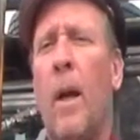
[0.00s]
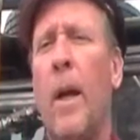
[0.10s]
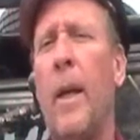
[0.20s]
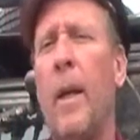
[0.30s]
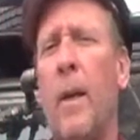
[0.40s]

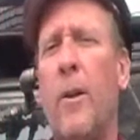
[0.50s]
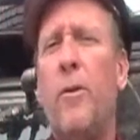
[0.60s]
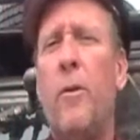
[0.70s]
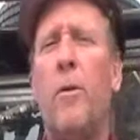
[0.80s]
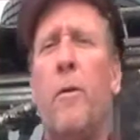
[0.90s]
I
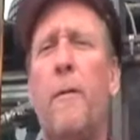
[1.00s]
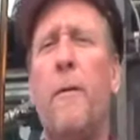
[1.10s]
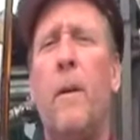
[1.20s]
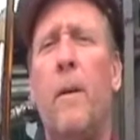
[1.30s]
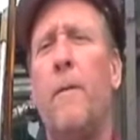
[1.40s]
drove
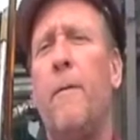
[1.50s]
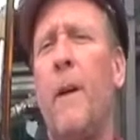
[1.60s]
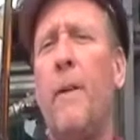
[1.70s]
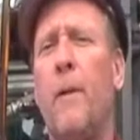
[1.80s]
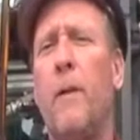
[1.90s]

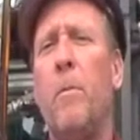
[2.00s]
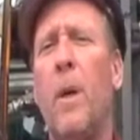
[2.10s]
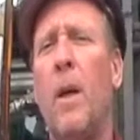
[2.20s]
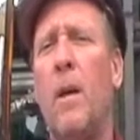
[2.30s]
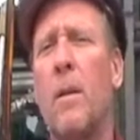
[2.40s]
500
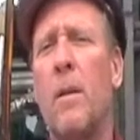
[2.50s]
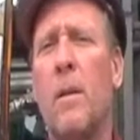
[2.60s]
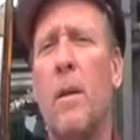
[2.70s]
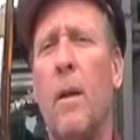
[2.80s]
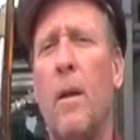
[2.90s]

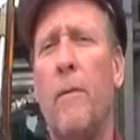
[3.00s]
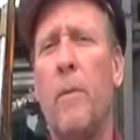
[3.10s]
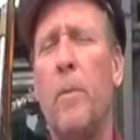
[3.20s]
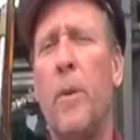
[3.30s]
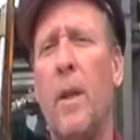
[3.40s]
miles
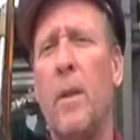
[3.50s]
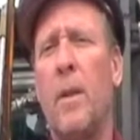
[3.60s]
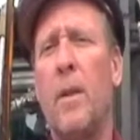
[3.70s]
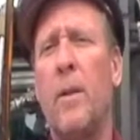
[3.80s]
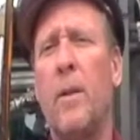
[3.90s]
from
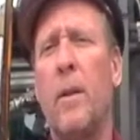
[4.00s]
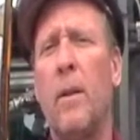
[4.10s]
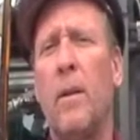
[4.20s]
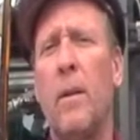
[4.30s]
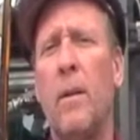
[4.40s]
Prescott
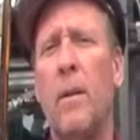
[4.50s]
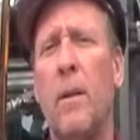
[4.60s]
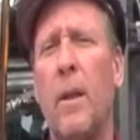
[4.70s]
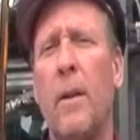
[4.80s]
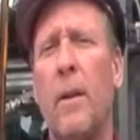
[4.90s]
to
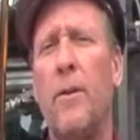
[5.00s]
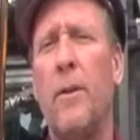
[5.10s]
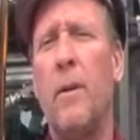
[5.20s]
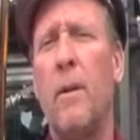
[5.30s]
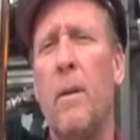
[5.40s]

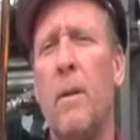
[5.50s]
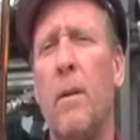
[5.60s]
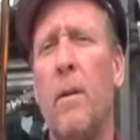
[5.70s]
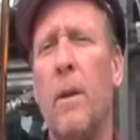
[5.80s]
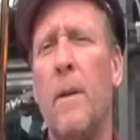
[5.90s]
southeastern
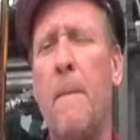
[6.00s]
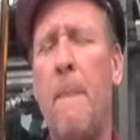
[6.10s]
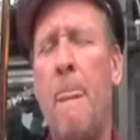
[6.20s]
Arizona